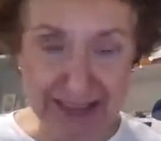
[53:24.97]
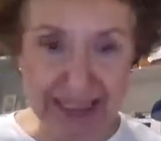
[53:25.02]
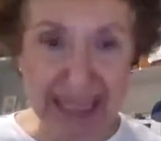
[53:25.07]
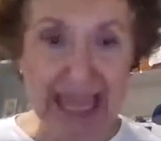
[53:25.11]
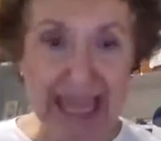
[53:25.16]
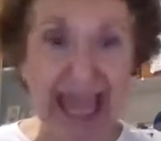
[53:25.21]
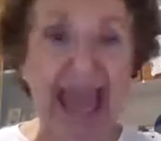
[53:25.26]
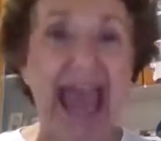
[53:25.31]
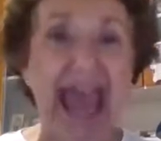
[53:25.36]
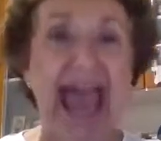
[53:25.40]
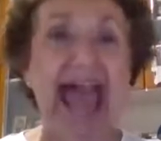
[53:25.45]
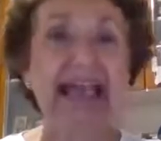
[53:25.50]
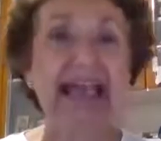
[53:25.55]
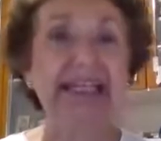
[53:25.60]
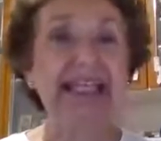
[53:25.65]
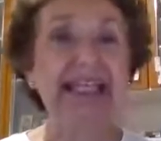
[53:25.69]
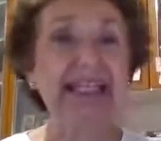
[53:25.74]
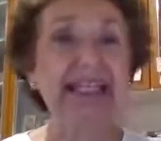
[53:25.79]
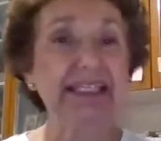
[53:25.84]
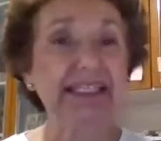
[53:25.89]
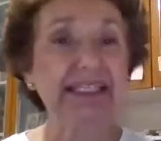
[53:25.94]
and they can
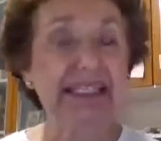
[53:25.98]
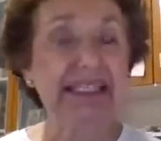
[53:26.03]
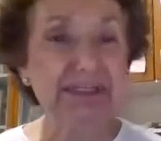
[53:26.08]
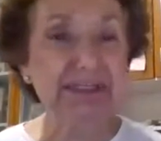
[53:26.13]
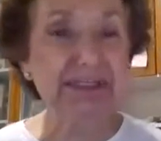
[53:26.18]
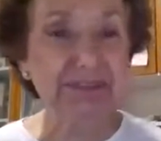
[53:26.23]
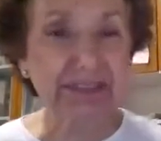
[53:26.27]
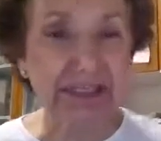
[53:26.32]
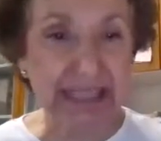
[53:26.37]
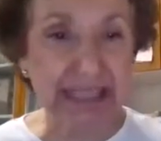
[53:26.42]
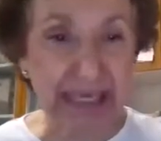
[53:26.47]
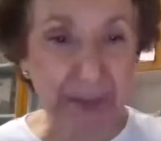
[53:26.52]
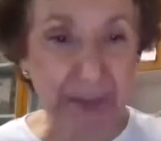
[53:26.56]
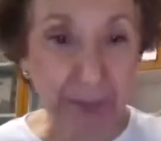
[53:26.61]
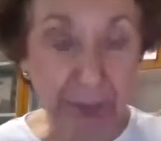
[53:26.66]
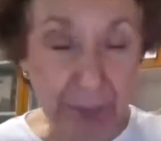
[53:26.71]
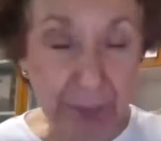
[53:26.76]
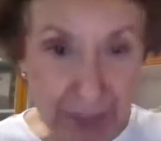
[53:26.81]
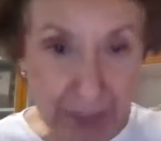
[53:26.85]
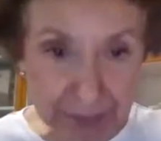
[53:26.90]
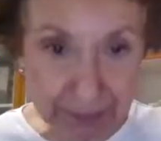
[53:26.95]
even now
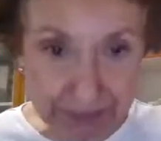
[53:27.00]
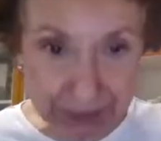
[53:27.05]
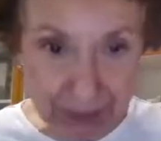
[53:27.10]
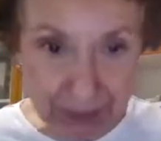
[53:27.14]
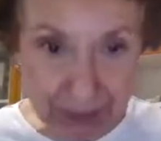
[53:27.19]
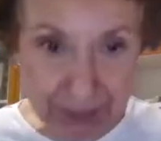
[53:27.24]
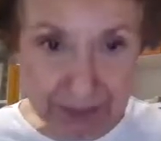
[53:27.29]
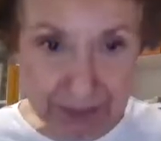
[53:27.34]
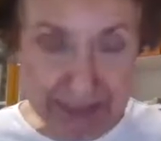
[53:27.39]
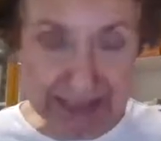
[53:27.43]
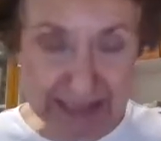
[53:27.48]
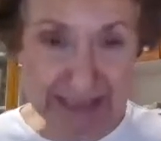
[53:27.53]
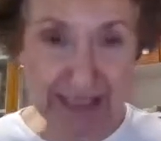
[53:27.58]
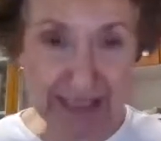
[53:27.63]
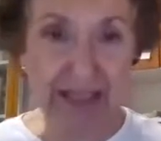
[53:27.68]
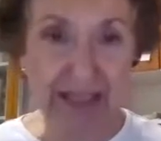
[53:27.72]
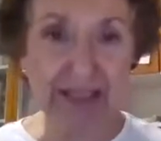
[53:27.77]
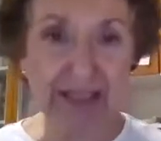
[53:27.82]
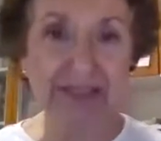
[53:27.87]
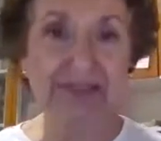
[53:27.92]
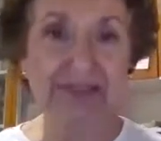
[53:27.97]
publish
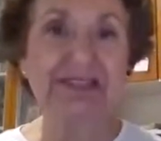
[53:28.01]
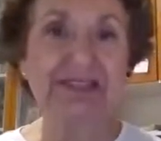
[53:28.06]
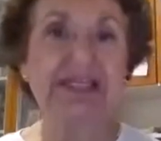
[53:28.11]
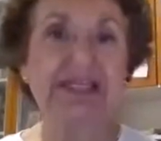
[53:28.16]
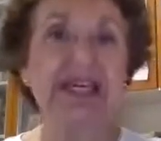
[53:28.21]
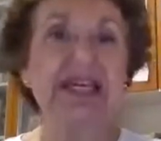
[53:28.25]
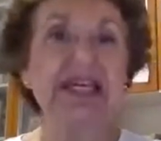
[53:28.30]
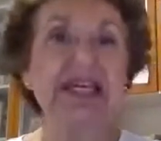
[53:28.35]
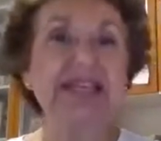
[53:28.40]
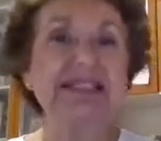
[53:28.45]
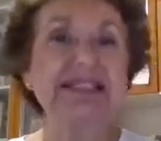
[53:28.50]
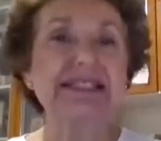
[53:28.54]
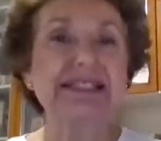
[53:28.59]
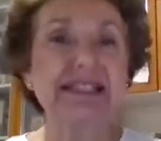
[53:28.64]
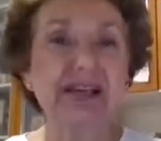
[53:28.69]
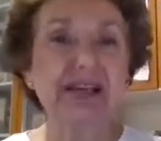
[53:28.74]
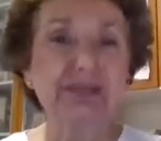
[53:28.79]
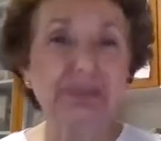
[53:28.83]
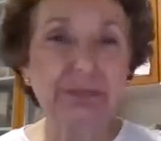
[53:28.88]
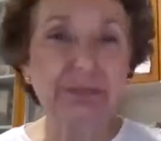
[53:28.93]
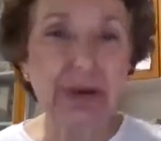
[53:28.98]
themselves,
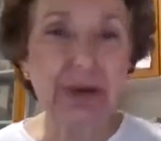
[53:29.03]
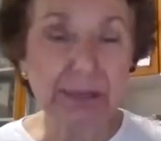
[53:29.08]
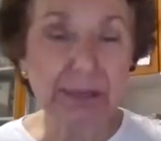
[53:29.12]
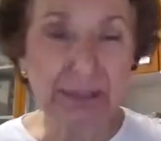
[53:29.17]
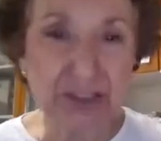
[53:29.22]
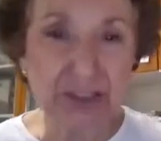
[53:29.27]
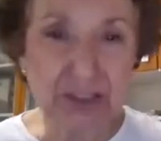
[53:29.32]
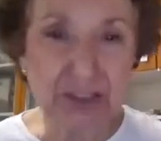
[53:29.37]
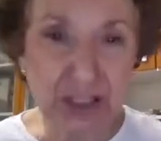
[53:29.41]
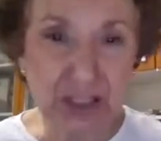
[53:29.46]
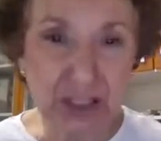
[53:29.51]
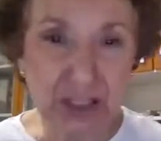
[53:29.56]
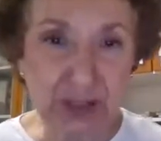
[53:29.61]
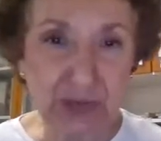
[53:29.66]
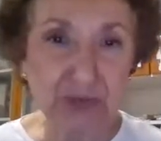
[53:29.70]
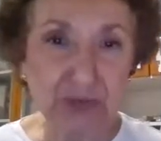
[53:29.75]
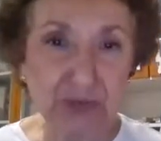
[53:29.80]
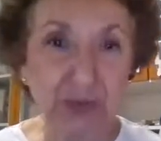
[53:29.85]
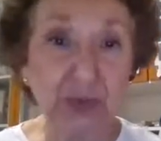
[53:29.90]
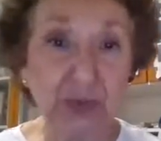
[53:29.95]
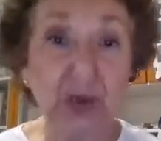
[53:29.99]
self-publishing through
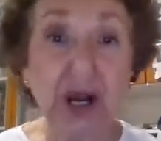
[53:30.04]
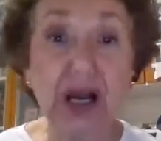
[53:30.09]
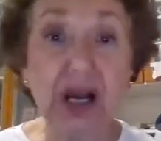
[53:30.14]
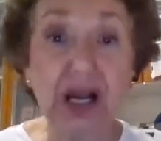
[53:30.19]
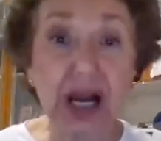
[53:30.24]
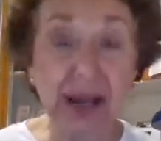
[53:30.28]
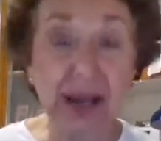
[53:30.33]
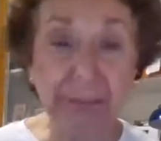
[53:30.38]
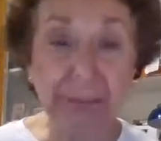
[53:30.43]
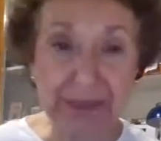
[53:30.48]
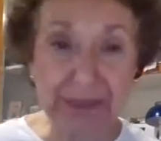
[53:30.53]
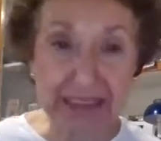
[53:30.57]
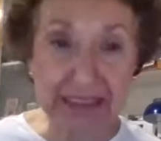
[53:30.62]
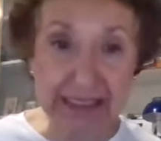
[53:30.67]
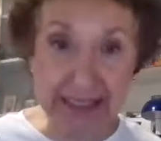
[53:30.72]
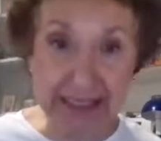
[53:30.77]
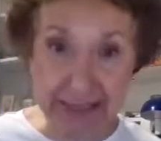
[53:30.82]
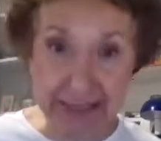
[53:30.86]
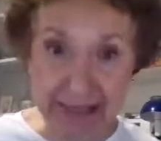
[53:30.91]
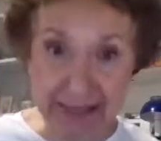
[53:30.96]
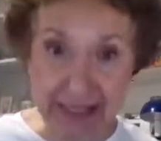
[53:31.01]
a company that
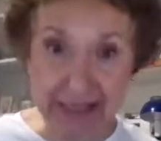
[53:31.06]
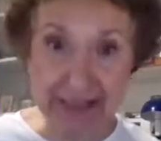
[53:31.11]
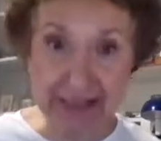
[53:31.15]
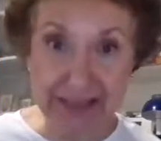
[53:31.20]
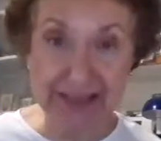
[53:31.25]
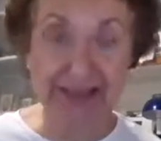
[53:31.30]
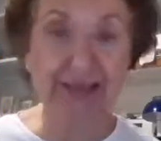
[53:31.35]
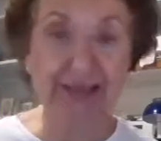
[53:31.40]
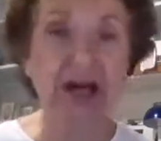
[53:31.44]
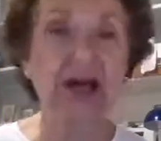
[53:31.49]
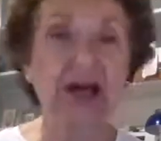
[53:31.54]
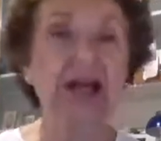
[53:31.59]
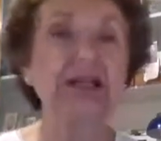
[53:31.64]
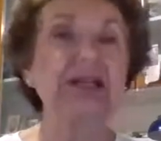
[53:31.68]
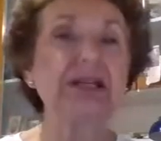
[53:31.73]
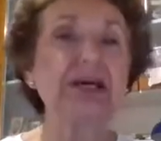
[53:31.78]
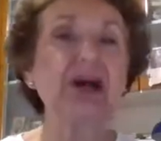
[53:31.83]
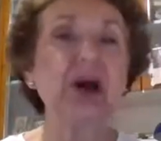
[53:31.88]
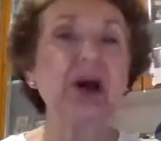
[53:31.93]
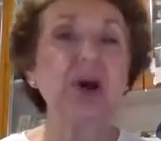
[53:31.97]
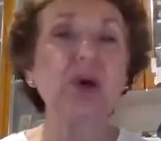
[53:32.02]
they start
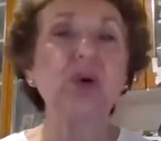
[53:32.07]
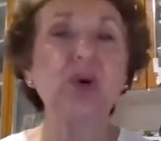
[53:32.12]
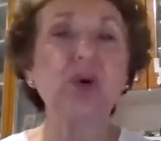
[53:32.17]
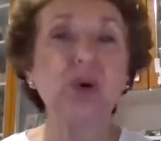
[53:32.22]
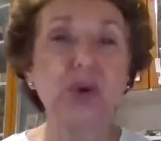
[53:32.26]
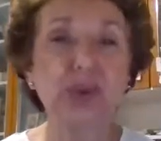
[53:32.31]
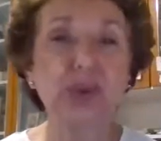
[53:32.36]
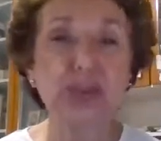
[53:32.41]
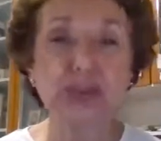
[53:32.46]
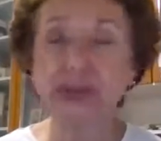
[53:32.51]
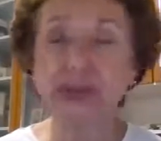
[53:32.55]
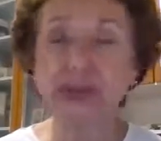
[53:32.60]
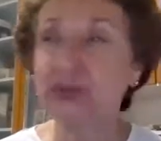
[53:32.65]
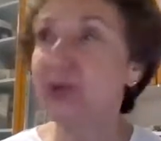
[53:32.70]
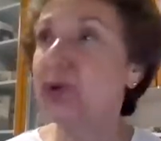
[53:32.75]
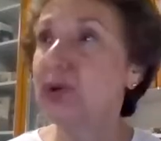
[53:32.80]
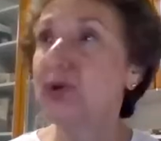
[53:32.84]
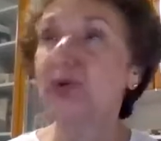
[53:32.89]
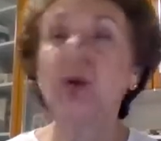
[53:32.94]
or through